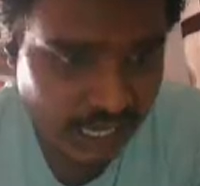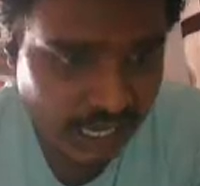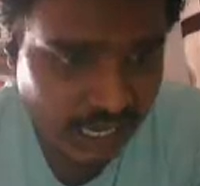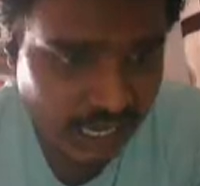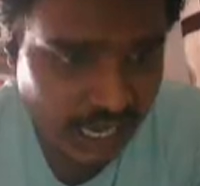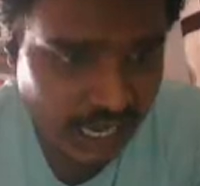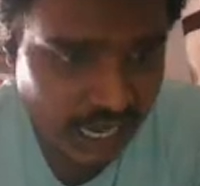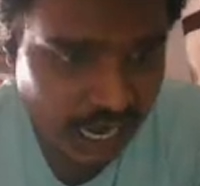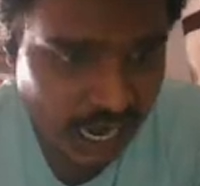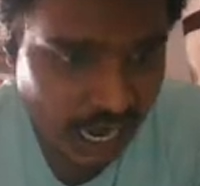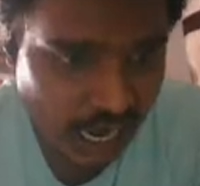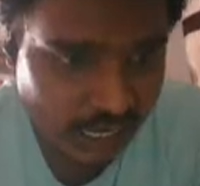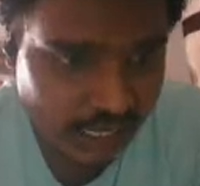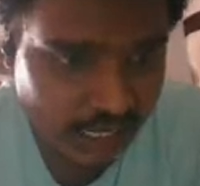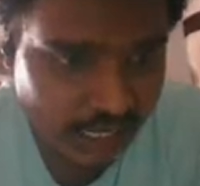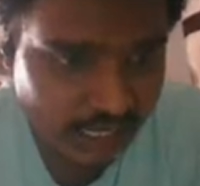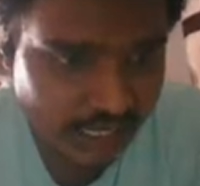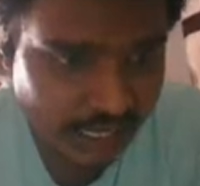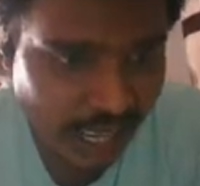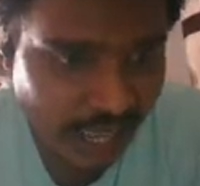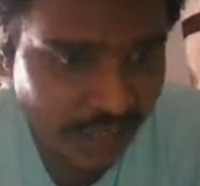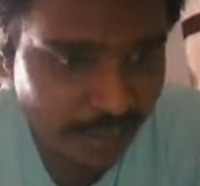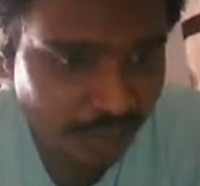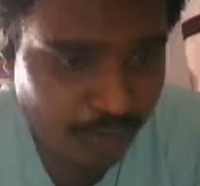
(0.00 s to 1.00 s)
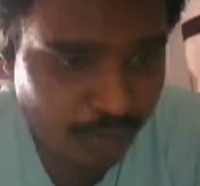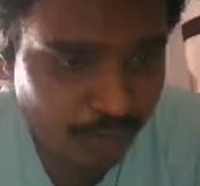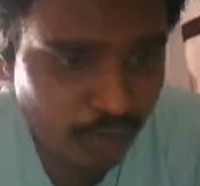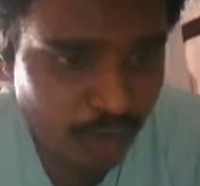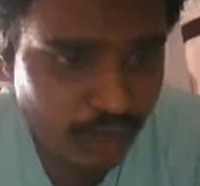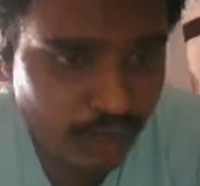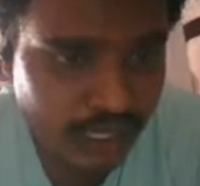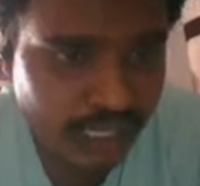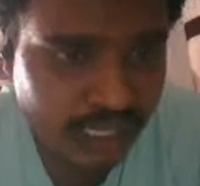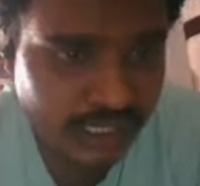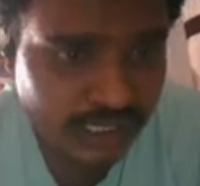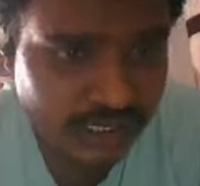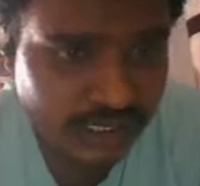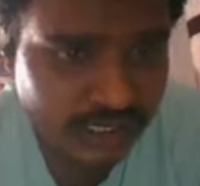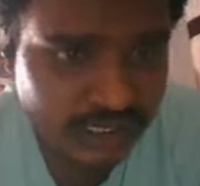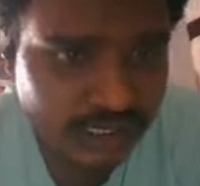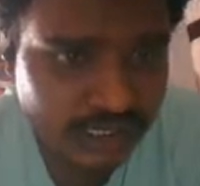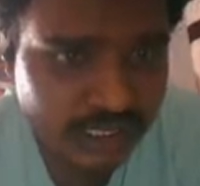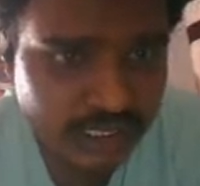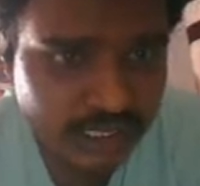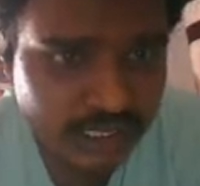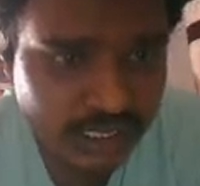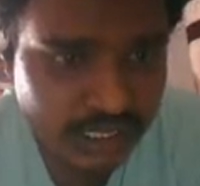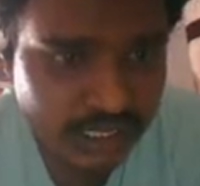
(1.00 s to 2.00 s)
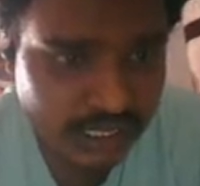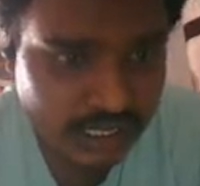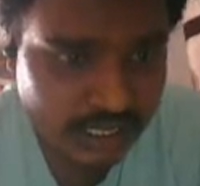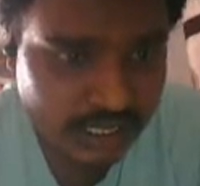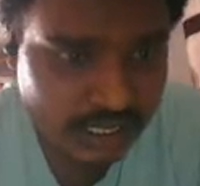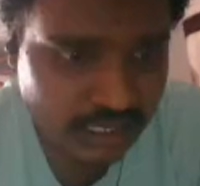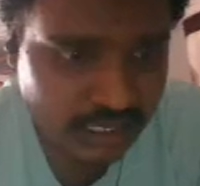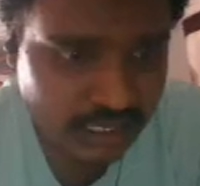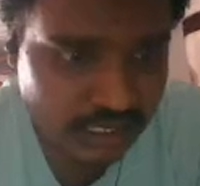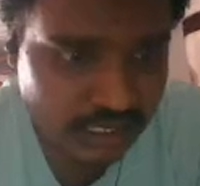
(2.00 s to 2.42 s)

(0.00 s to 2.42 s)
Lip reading: settling, and the type 2 is